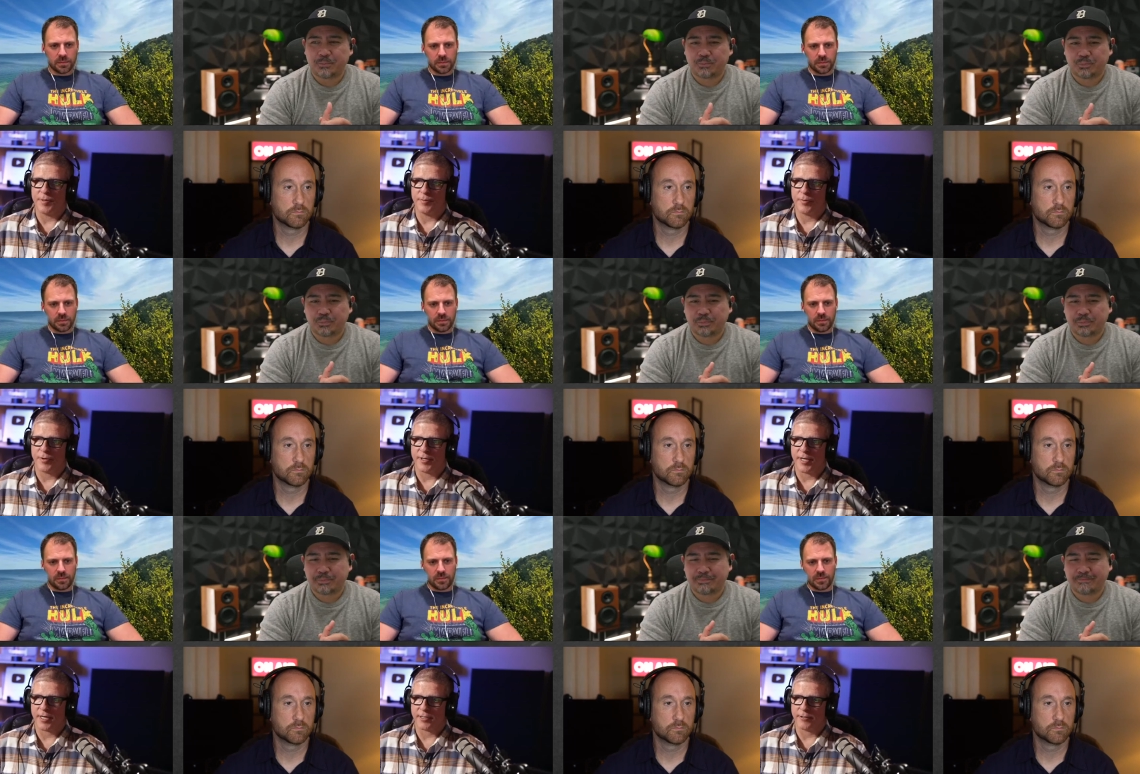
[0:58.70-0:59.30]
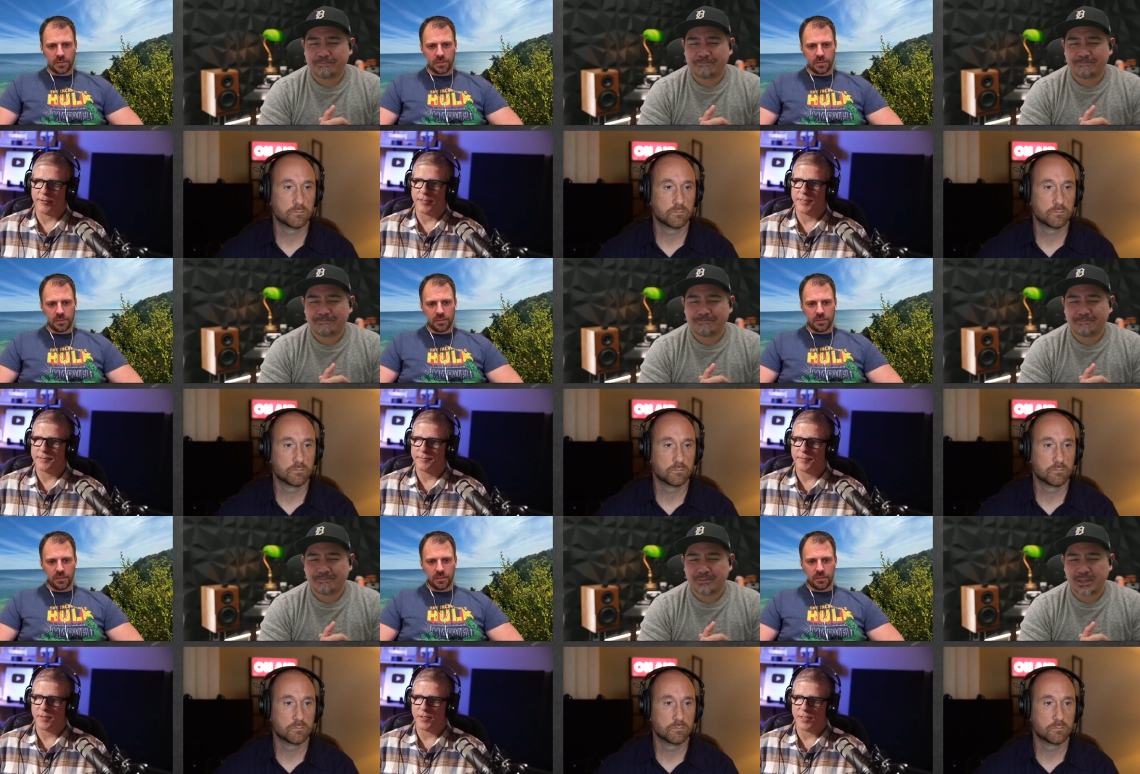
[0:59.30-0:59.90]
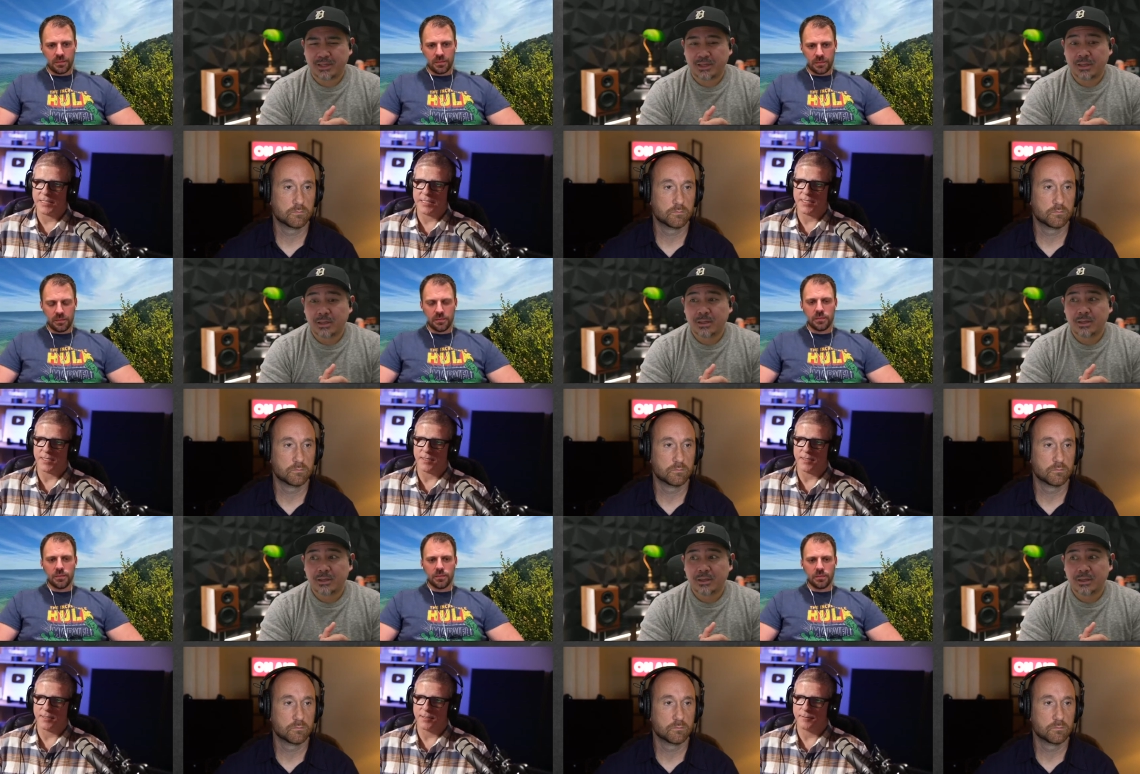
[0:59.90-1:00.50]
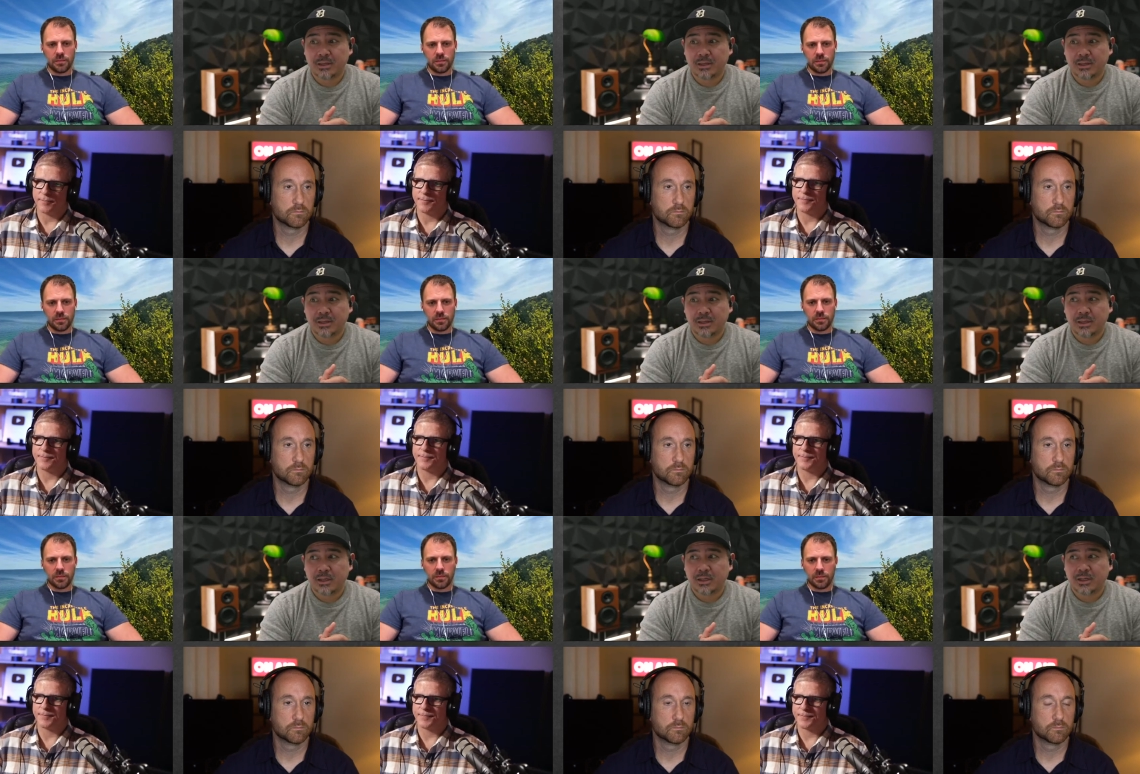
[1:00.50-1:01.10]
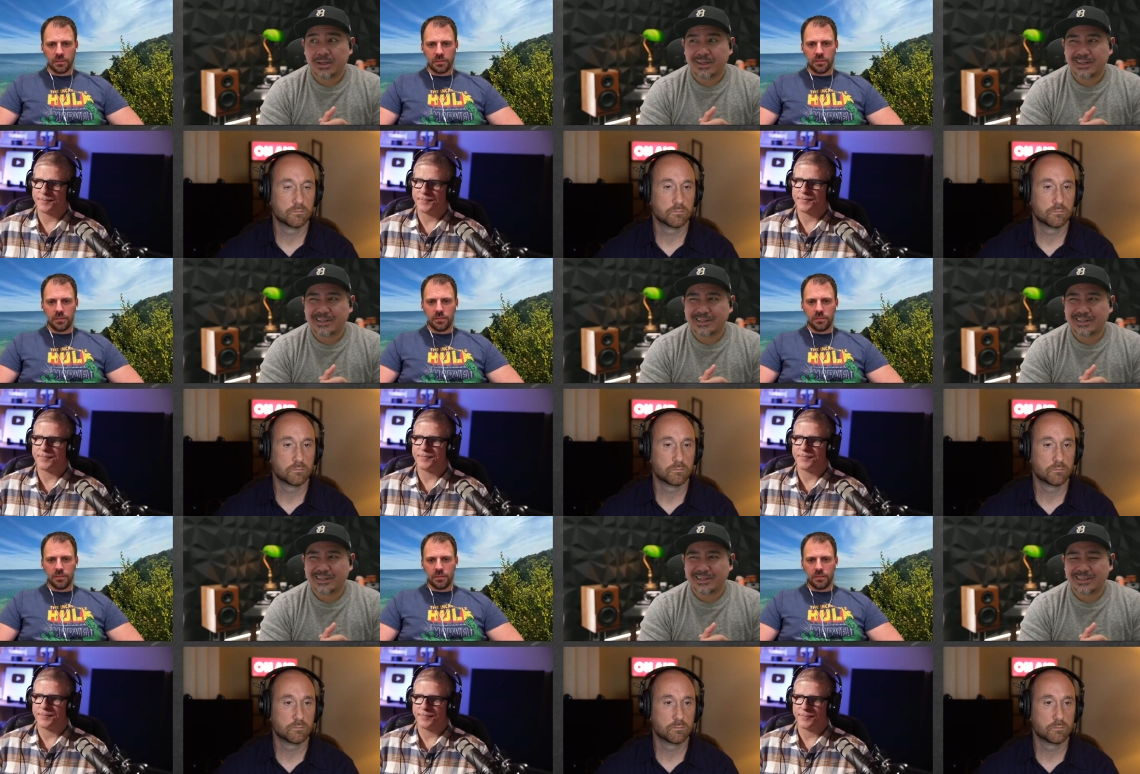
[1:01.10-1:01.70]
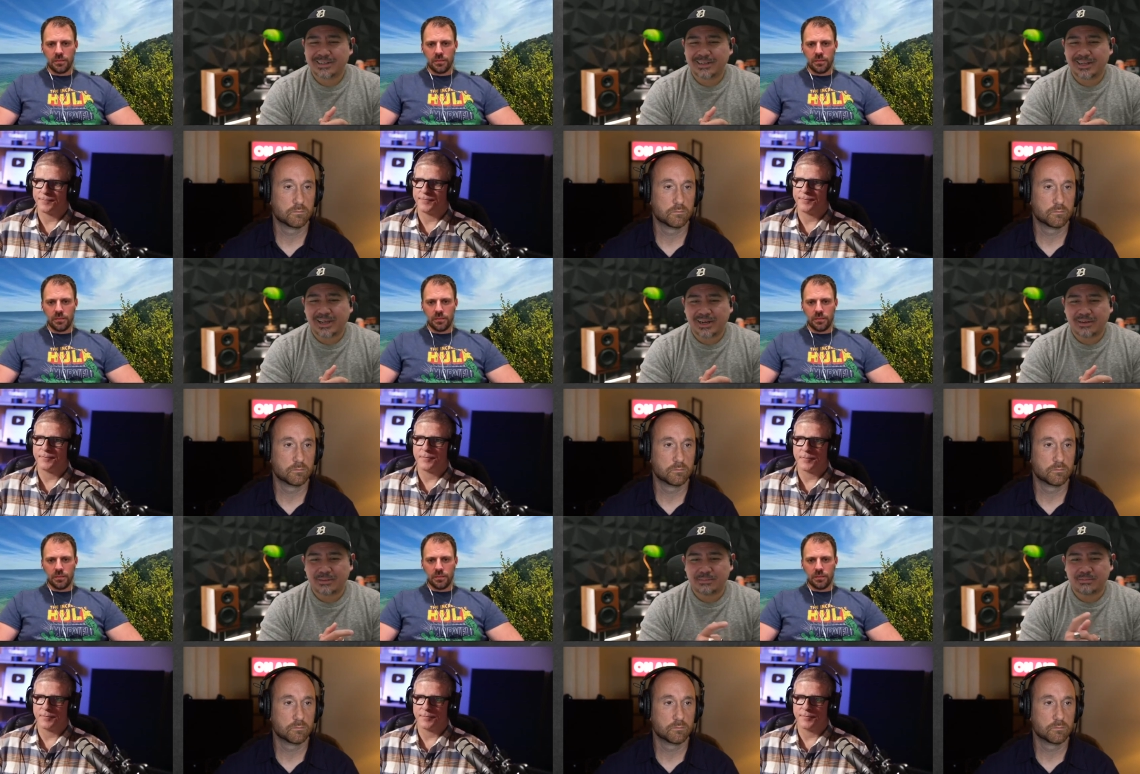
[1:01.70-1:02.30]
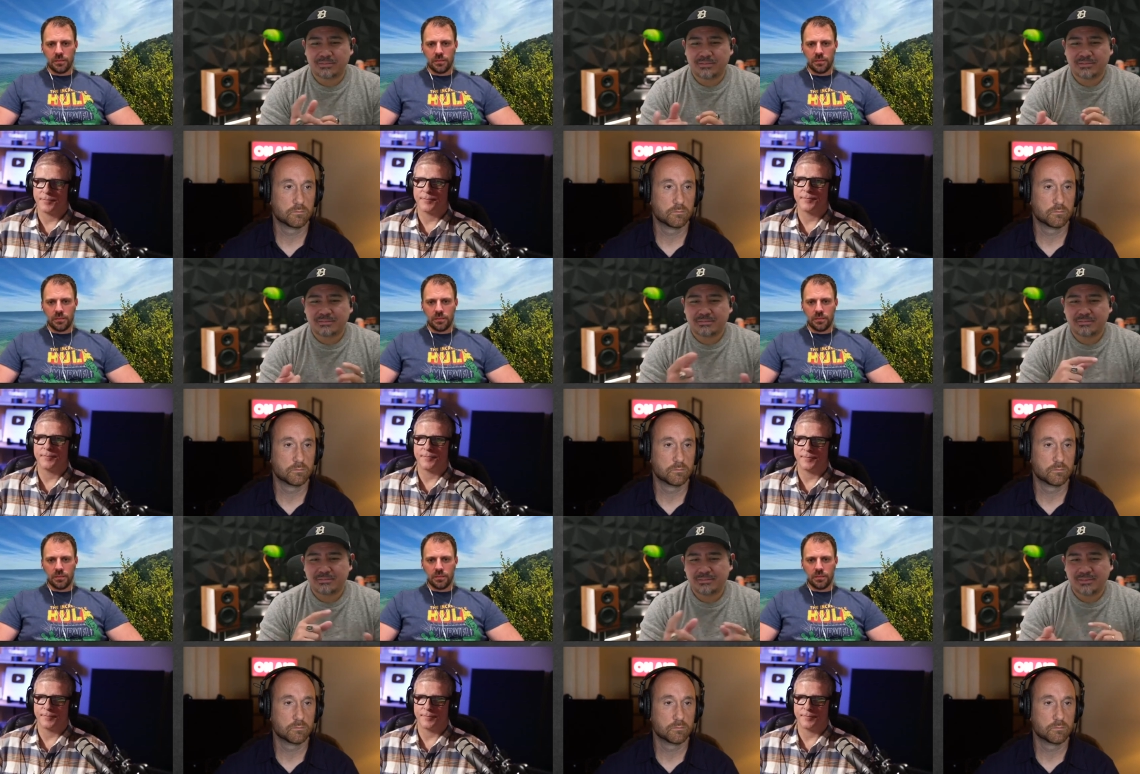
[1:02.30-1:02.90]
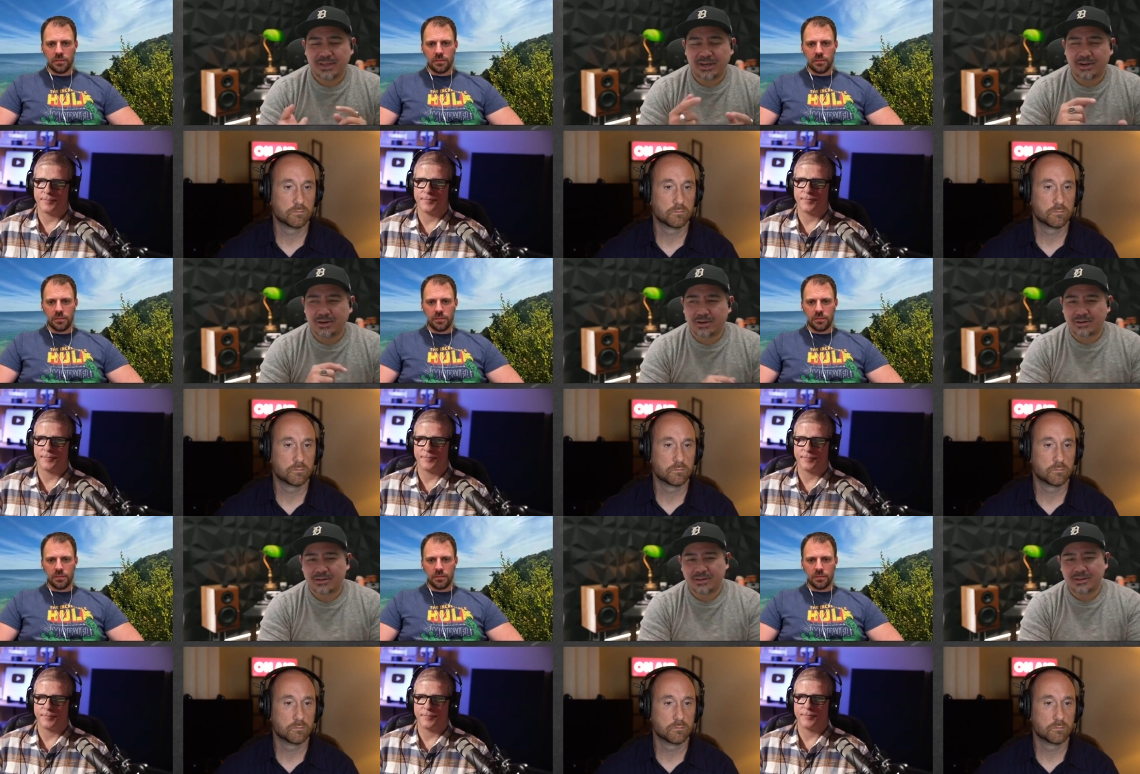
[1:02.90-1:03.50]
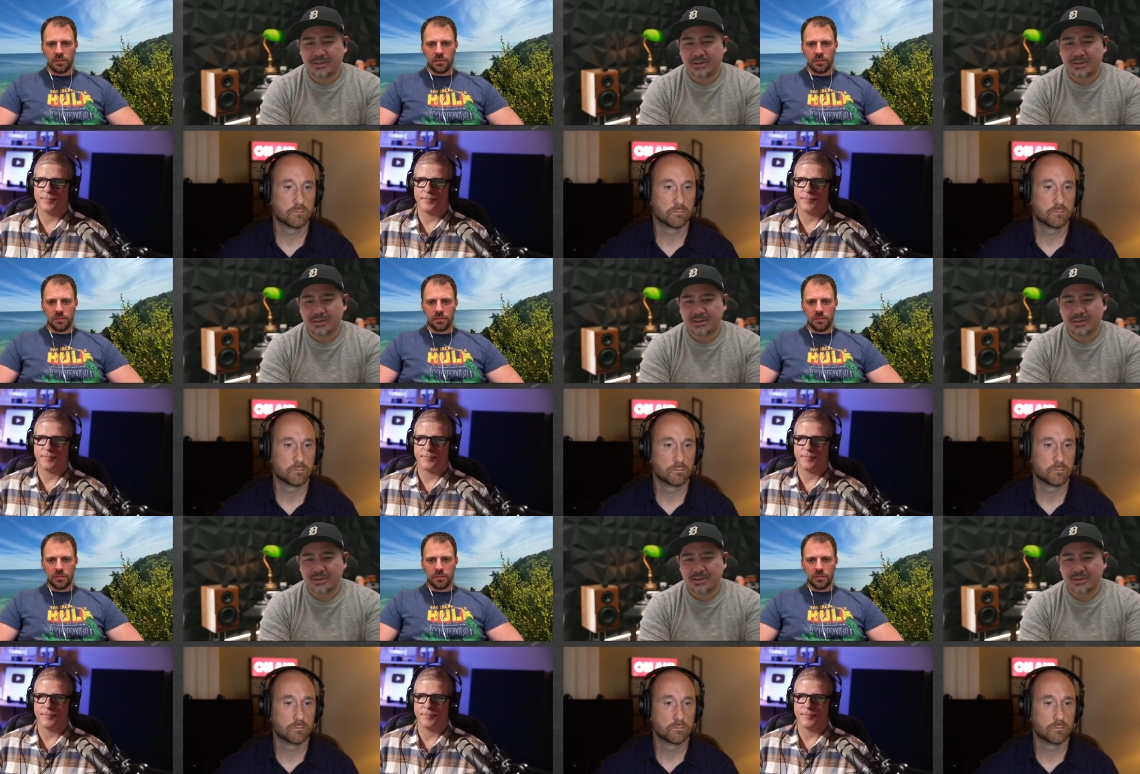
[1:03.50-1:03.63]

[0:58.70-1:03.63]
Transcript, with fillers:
Speaker 1: pretty accurate on distance.
Speaker 2: Uh, it, it had a error in the